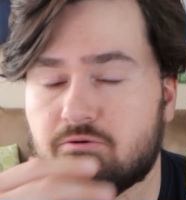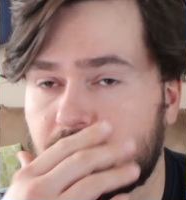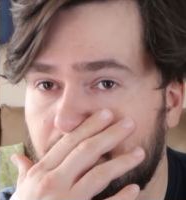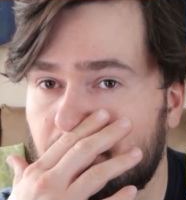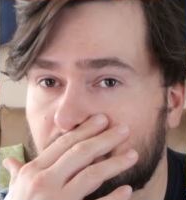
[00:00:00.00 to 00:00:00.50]

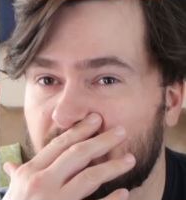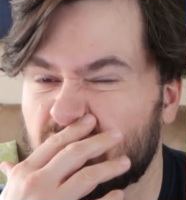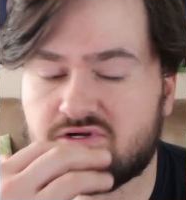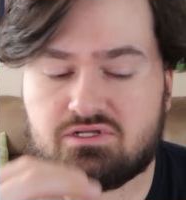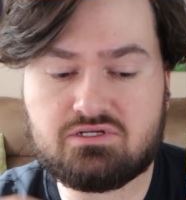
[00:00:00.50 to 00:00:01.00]
rate or
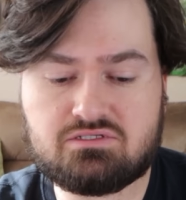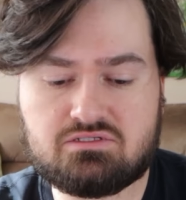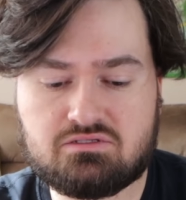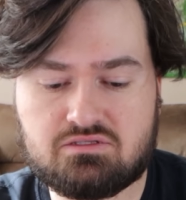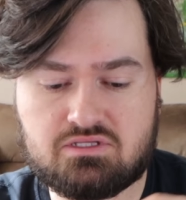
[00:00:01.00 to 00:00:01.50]
whatever it
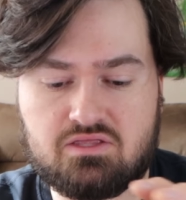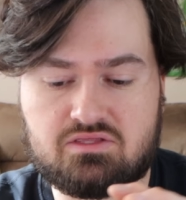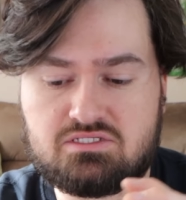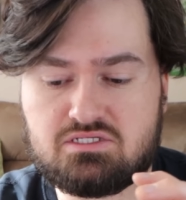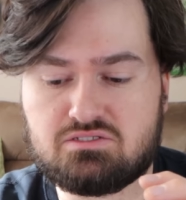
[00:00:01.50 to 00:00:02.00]
is. Yeah,
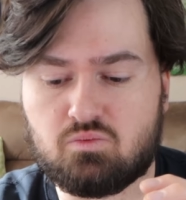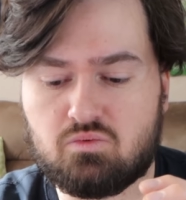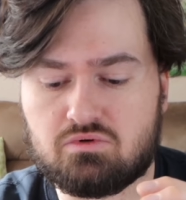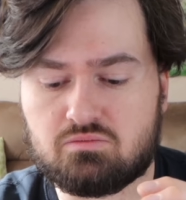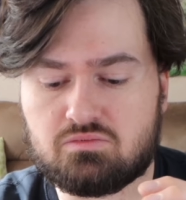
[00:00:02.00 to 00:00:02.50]
this is
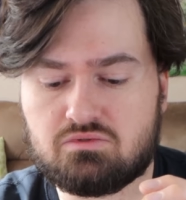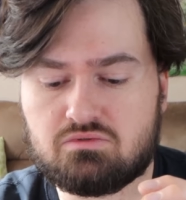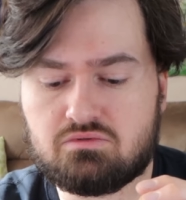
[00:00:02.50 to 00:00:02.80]
warm.